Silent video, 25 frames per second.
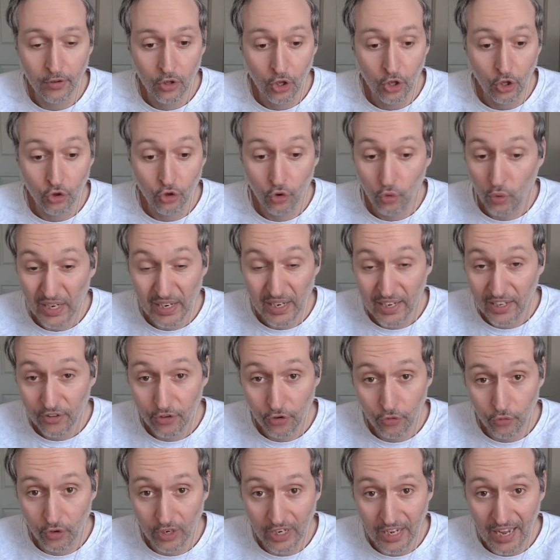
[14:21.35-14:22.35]
Do we need
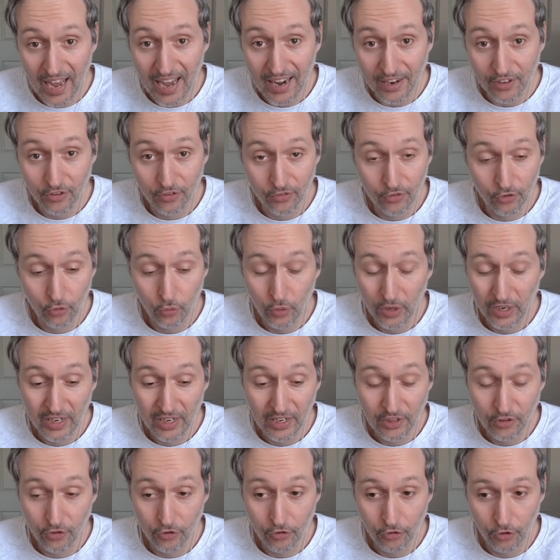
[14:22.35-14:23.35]
to react? Do we need
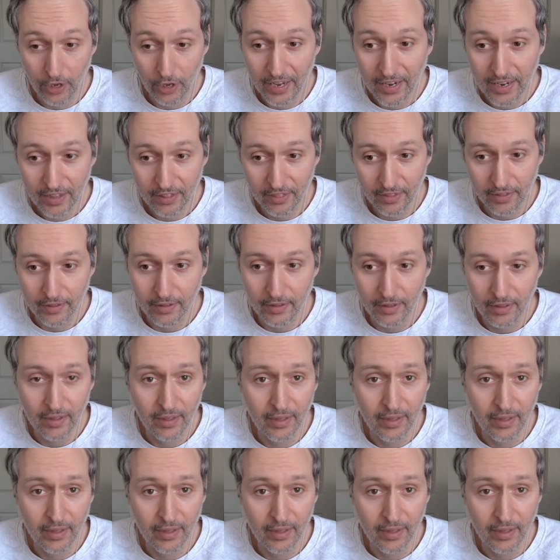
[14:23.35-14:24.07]
to do anything?